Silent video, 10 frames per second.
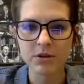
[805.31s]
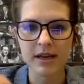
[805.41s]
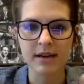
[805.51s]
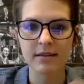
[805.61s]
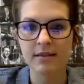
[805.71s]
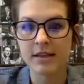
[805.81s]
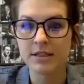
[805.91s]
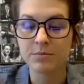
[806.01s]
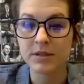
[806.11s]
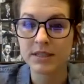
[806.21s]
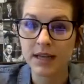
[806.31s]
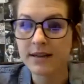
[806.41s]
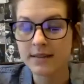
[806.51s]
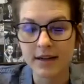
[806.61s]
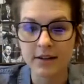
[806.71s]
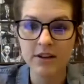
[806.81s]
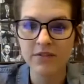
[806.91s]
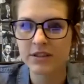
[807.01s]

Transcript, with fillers: like this design inside of ClickFunnels.